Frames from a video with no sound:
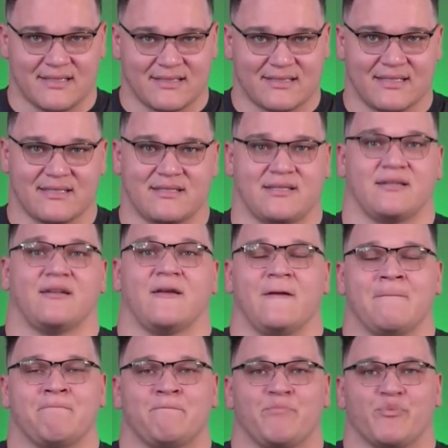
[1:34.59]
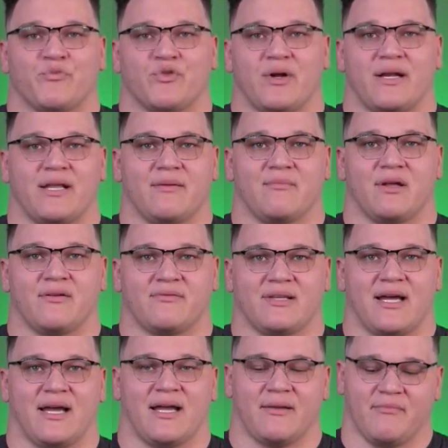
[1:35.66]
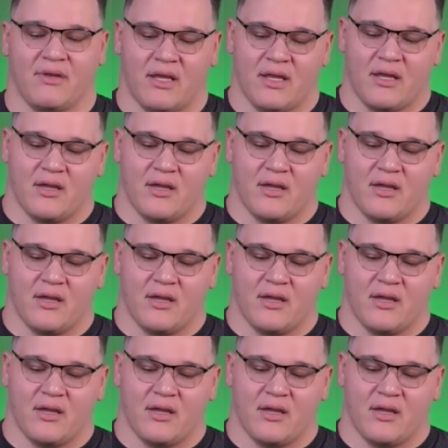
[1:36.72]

existed for any amount of time,